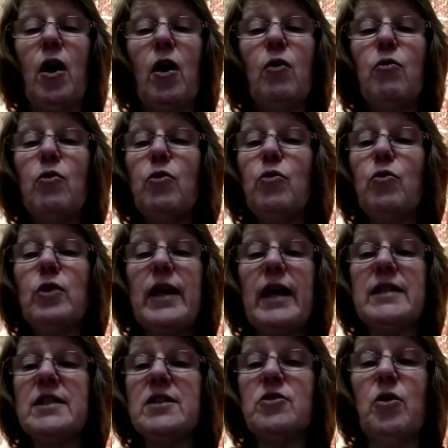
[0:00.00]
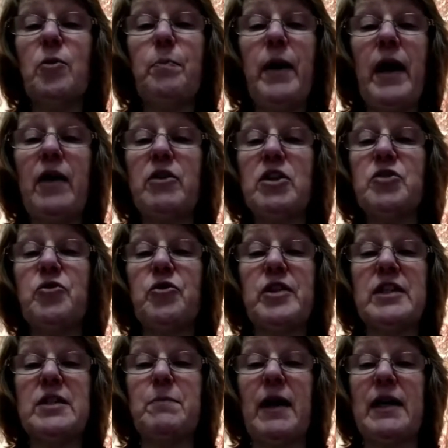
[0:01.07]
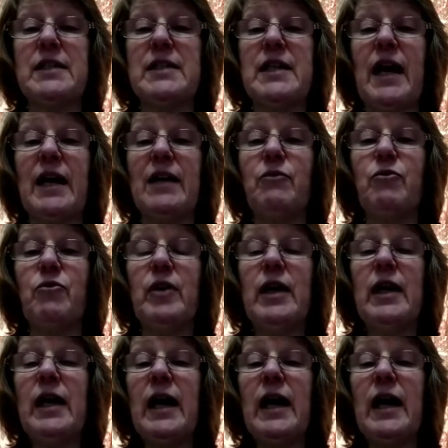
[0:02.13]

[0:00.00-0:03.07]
O Lord, let us not perish for this man's life,